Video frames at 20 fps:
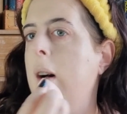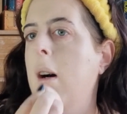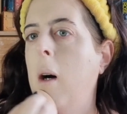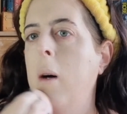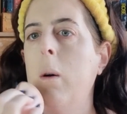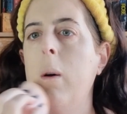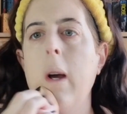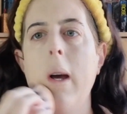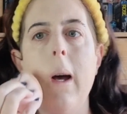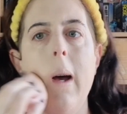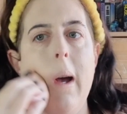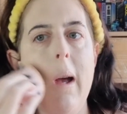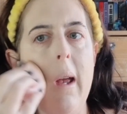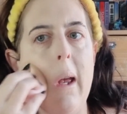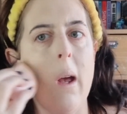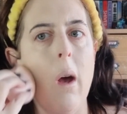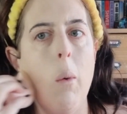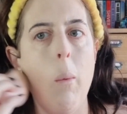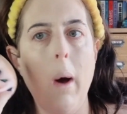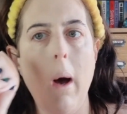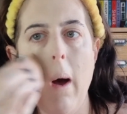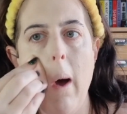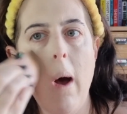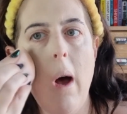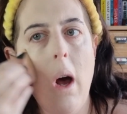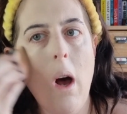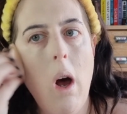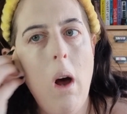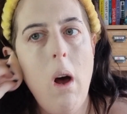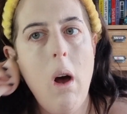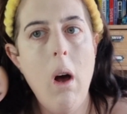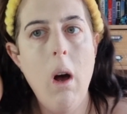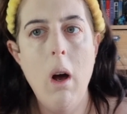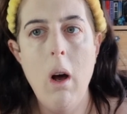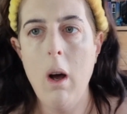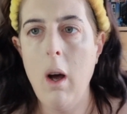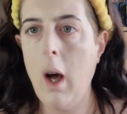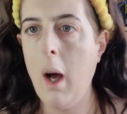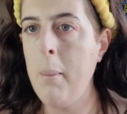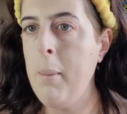Okay. Well,
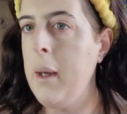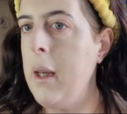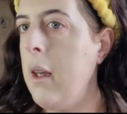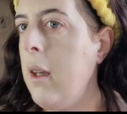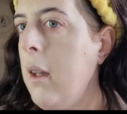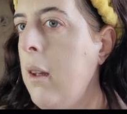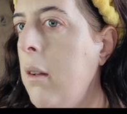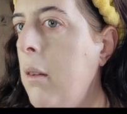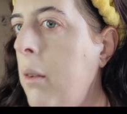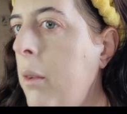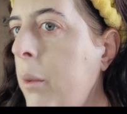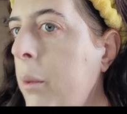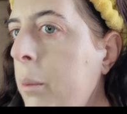I mean,